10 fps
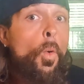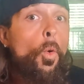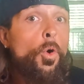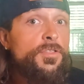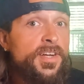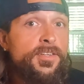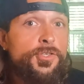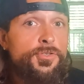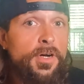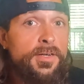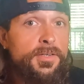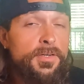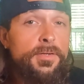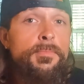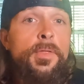or their
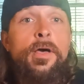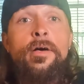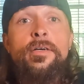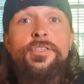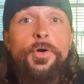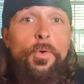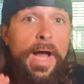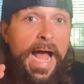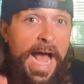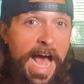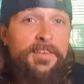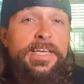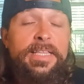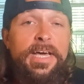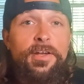instructor. So
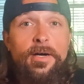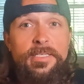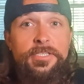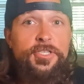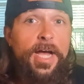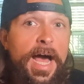having that knowledge,